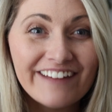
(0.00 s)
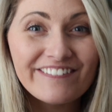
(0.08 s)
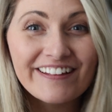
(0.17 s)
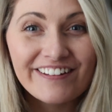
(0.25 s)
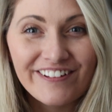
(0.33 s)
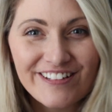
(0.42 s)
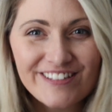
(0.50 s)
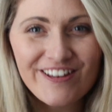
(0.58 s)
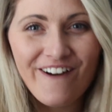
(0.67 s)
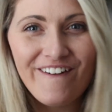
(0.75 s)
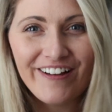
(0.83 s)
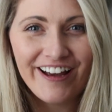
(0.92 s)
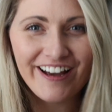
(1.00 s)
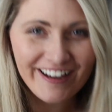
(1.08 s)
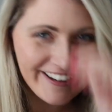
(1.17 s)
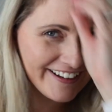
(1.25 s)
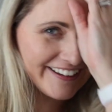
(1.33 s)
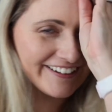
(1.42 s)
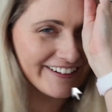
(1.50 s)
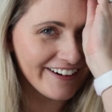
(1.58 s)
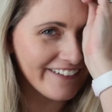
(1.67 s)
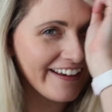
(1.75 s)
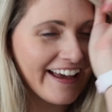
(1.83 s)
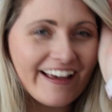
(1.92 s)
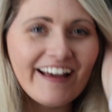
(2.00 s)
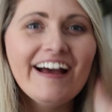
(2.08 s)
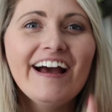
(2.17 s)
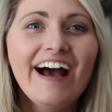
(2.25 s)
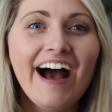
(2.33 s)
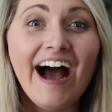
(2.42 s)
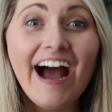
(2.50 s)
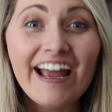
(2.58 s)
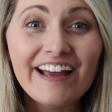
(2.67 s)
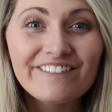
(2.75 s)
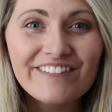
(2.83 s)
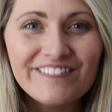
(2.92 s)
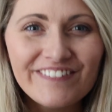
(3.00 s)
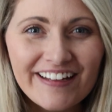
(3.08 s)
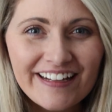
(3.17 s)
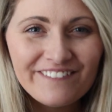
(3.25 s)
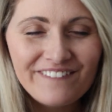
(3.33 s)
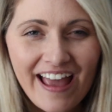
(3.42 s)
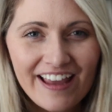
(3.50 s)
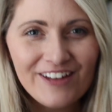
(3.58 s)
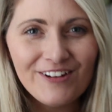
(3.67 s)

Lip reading: It looks so good. Okay. Hi everybody, Maggie